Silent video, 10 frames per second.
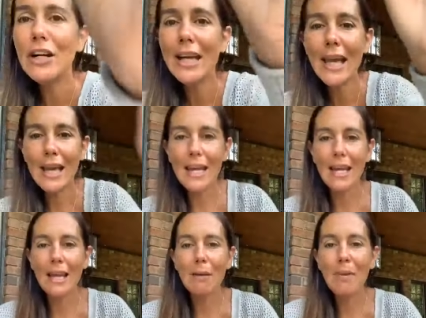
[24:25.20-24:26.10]

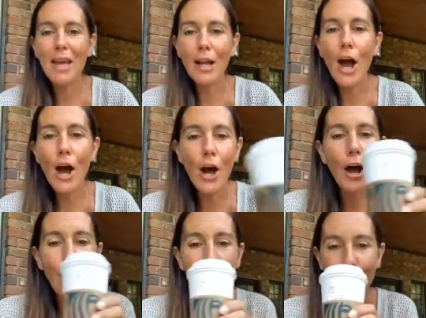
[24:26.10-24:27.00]
he may
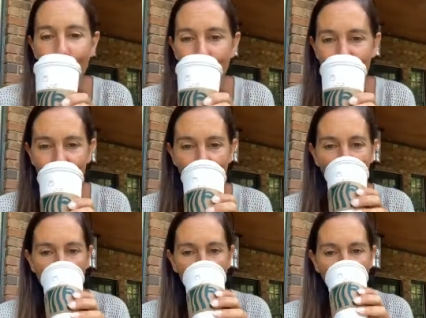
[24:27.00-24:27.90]
go.
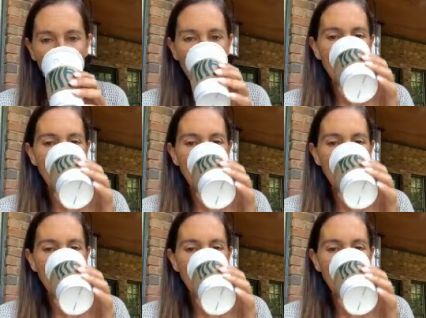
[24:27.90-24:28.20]
All right.